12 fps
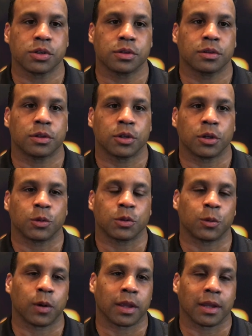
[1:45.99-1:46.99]
The church was
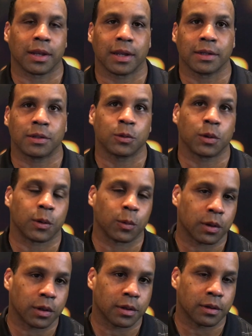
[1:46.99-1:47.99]
erected in
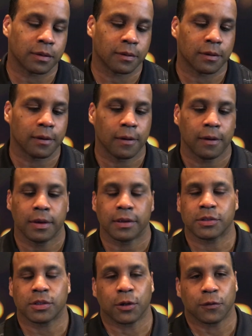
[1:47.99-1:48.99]
1921
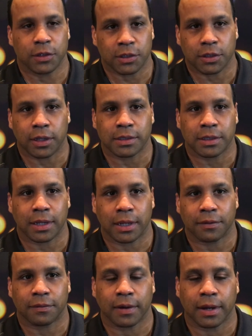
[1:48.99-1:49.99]
served until
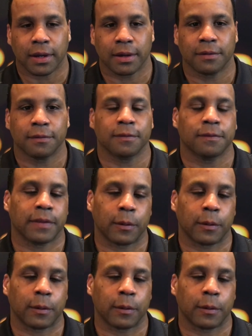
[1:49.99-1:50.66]
1995.